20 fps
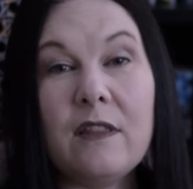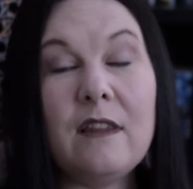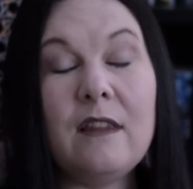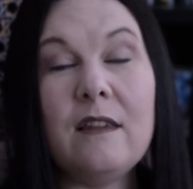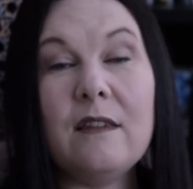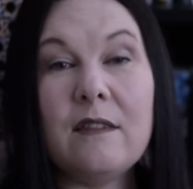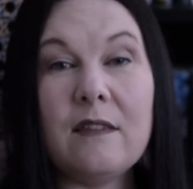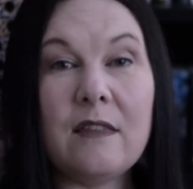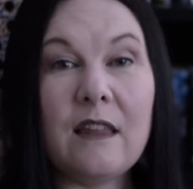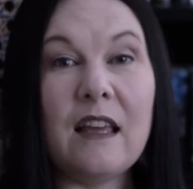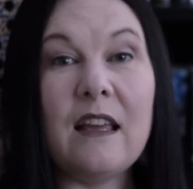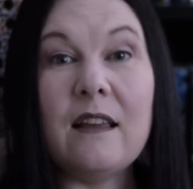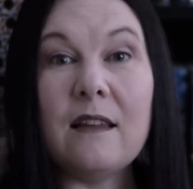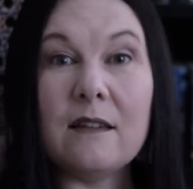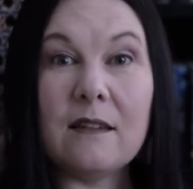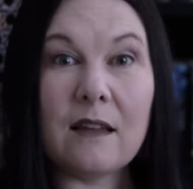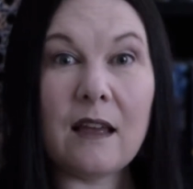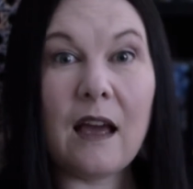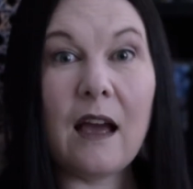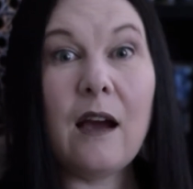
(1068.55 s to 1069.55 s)
these
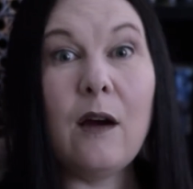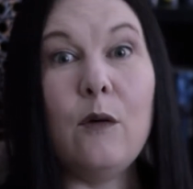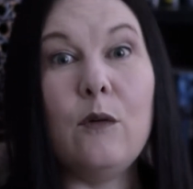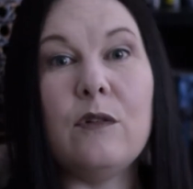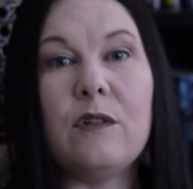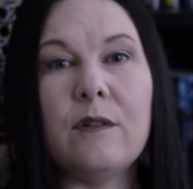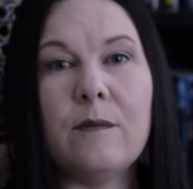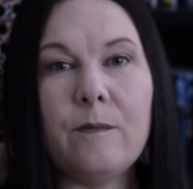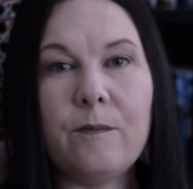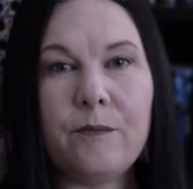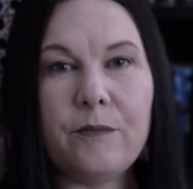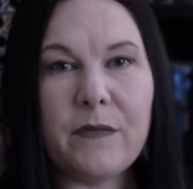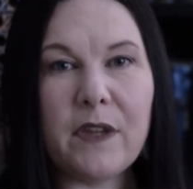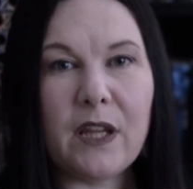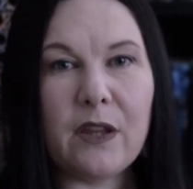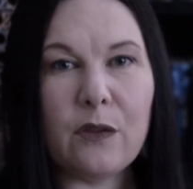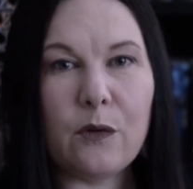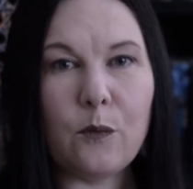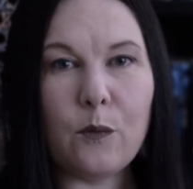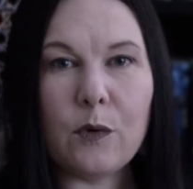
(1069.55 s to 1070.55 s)
things out
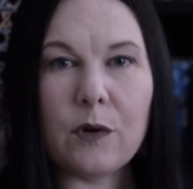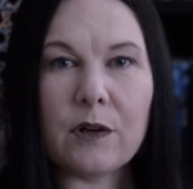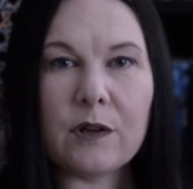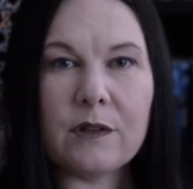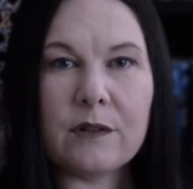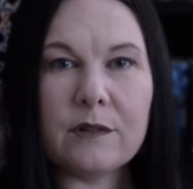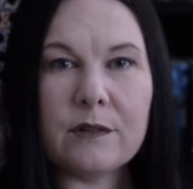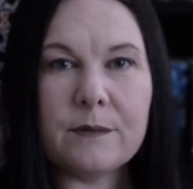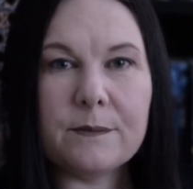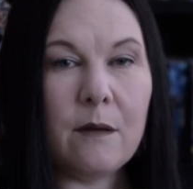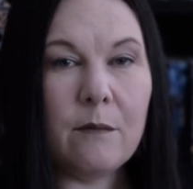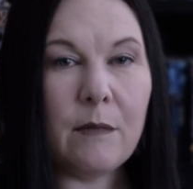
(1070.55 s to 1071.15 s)
in the world.